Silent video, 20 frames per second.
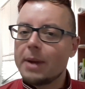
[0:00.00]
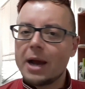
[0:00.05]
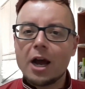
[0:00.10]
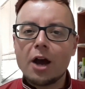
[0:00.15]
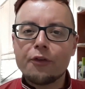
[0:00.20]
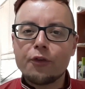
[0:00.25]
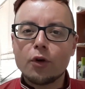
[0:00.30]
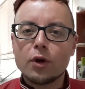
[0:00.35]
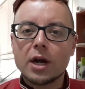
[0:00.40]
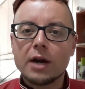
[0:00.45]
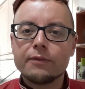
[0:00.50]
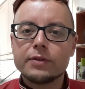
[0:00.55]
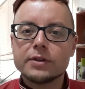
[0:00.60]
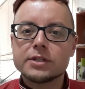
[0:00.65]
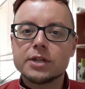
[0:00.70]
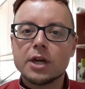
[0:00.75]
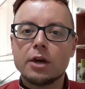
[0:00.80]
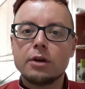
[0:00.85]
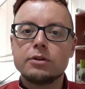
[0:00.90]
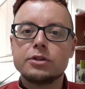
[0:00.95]
out of your comfort
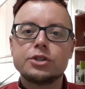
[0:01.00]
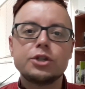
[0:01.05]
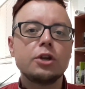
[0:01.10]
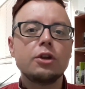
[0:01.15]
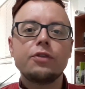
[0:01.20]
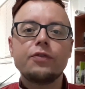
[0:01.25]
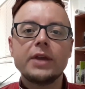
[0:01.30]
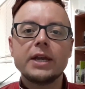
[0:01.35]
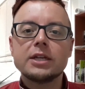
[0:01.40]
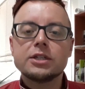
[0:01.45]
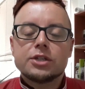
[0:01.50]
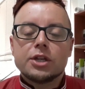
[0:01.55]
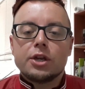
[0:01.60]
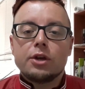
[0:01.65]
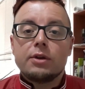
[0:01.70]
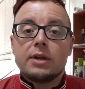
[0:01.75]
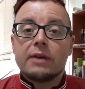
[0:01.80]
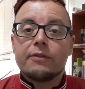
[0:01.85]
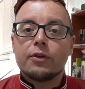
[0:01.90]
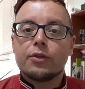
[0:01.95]
zone, do things that
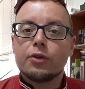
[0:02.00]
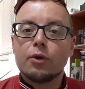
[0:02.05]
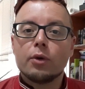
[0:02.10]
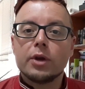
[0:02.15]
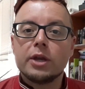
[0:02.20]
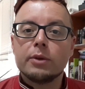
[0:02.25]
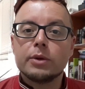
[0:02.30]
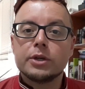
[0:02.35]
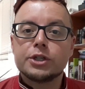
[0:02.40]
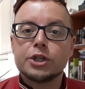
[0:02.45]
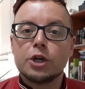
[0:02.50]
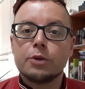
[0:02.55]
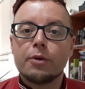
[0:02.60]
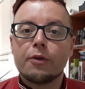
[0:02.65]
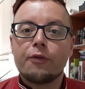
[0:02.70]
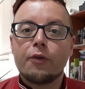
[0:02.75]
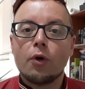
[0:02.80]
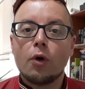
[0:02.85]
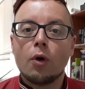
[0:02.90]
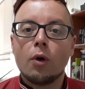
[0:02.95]
you never thought you would do
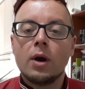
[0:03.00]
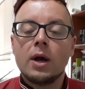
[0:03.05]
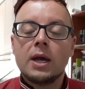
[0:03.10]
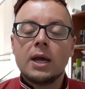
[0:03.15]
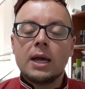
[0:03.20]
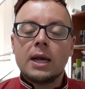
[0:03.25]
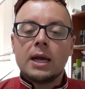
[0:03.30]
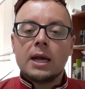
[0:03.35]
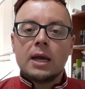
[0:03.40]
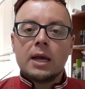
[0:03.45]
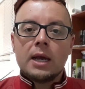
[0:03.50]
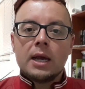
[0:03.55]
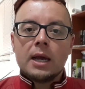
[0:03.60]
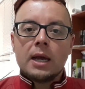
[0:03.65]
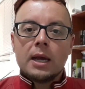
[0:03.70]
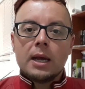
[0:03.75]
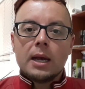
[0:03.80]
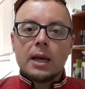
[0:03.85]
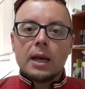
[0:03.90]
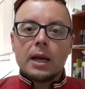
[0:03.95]
before,
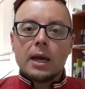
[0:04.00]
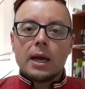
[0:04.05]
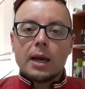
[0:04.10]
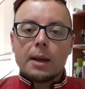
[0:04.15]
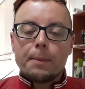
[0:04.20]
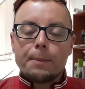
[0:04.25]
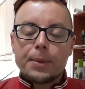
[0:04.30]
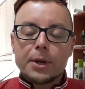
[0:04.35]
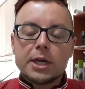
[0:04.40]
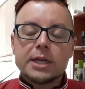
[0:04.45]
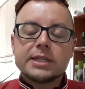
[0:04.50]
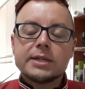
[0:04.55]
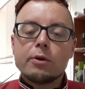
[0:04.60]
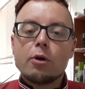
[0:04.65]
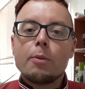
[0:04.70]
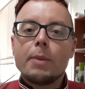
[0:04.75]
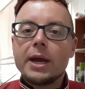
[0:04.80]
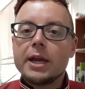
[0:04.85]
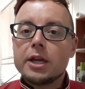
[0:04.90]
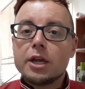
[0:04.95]
because it
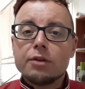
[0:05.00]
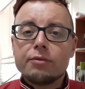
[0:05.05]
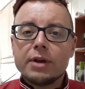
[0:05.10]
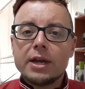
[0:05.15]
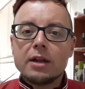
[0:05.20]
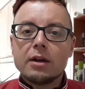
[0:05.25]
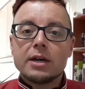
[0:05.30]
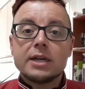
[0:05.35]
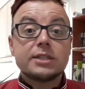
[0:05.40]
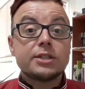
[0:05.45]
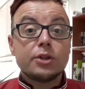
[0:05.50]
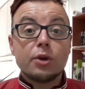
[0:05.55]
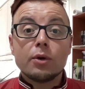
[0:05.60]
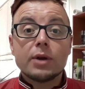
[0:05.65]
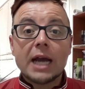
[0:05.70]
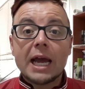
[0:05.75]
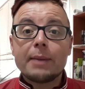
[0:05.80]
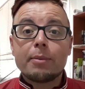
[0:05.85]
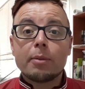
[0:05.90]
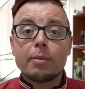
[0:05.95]
will make you realize that you're
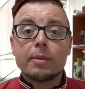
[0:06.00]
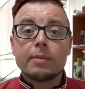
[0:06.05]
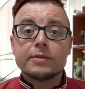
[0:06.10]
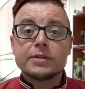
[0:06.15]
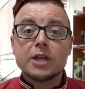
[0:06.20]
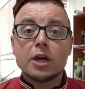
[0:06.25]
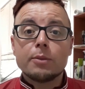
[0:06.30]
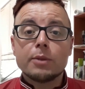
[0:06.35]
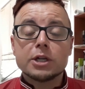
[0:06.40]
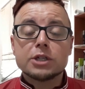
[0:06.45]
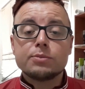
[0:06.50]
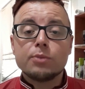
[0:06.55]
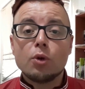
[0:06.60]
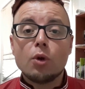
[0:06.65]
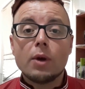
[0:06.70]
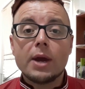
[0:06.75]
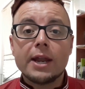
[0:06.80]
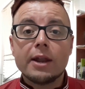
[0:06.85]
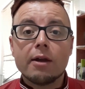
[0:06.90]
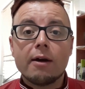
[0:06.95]
capable of so much
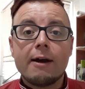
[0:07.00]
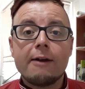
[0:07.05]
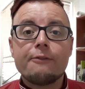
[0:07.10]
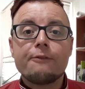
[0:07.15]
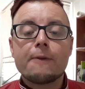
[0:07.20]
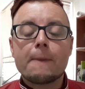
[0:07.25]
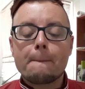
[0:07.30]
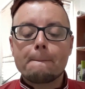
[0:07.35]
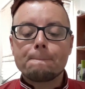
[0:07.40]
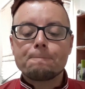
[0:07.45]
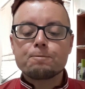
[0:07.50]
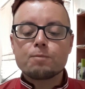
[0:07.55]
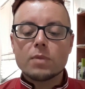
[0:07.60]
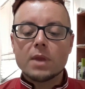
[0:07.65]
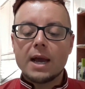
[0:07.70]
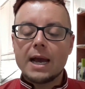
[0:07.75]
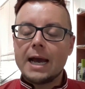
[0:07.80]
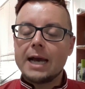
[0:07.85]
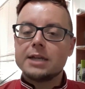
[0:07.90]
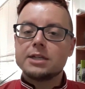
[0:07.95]
more in life.
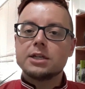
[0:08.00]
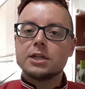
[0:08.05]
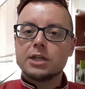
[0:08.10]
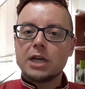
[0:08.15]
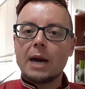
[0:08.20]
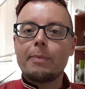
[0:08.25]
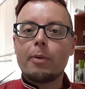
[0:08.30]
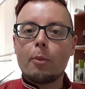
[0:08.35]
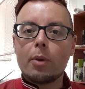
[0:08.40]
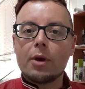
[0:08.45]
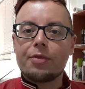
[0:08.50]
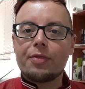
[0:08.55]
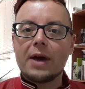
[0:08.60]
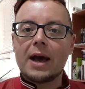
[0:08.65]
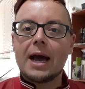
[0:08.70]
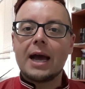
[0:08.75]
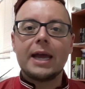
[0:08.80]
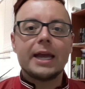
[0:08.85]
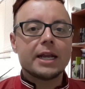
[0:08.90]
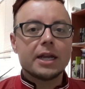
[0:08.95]
And coupled with
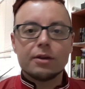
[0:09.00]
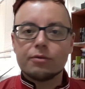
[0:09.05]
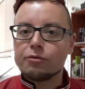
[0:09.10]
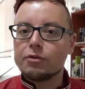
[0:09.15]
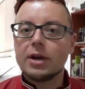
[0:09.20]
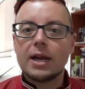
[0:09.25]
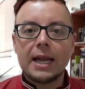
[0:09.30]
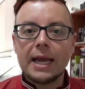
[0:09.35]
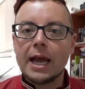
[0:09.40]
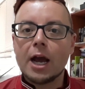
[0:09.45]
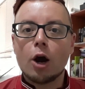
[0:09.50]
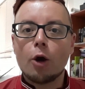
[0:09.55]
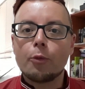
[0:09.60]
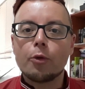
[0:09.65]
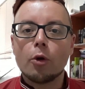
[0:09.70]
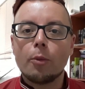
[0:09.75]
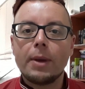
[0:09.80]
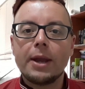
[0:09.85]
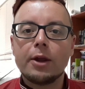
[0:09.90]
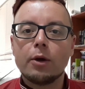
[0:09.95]
that, it can really help
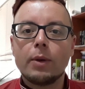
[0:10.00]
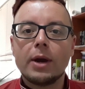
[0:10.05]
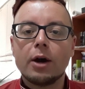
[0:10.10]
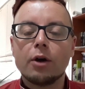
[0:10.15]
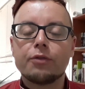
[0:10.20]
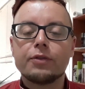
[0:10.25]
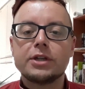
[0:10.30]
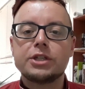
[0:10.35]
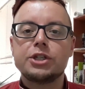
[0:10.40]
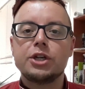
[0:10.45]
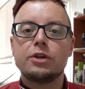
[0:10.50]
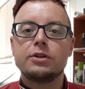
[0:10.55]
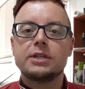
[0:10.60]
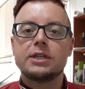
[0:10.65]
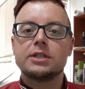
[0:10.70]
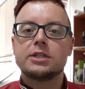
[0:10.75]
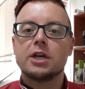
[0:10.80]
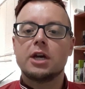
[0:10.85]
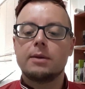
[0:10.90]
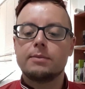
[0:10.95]
your mental health issues
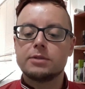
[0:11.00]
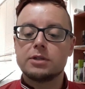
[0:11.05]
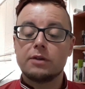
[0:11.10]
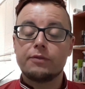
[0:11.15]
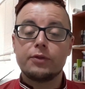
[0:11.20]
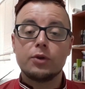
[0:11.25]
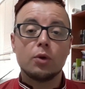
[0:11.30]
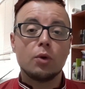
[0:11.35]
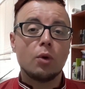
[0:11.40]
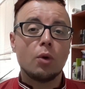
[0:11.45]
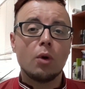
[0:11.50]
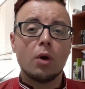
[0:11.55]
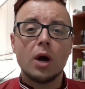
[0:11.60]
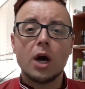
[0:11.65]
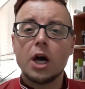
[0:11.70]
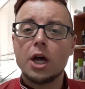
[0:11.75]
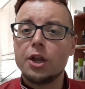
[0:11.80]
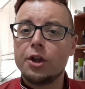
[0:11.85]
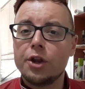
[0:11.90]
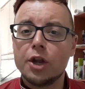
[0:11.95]
in terms of
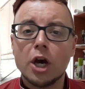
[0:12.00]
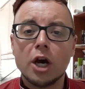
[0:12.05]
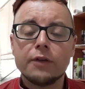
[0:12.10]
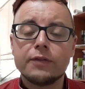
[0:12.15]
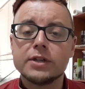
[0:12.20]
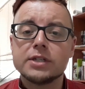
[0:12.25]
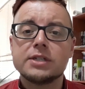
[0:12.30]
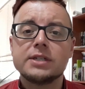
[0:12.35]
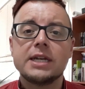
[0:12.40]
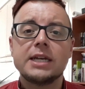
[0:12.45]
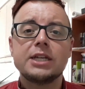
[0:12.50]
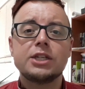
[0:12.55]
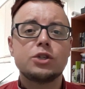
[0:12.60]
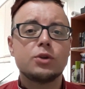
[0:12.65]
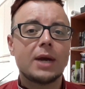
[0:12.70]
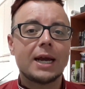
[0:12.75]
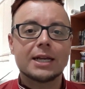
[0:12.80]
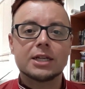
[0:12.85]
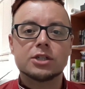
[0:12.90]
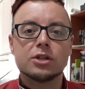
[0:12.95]
your nervousness,
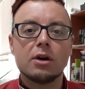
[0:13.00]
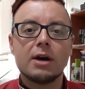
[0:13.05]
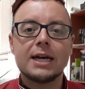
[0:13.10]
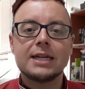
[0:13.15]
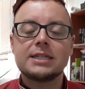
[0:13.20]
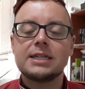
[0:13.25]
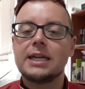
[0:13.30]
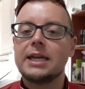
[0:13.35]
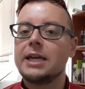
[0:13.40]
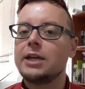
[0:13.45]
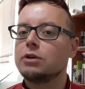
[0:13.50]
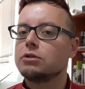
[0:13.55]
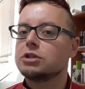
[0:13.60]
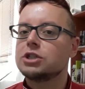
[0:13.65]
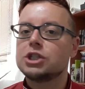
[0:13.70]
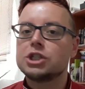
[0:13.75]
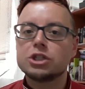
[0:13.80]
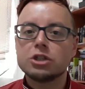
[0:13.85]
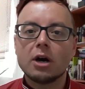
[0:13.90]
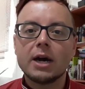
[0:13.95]
your anxiety, your
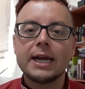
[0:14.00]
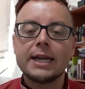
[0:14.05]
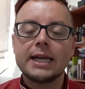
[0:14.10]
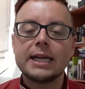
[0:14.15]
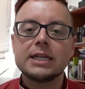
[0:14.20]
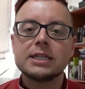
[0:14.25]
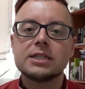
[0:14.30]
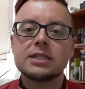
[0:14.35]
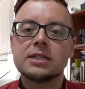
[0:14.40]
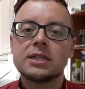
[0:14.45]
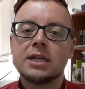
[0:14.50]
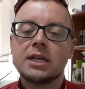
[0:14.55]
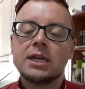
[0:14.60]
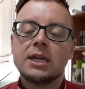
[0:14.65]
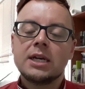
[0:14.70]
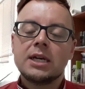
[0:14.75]
shyness,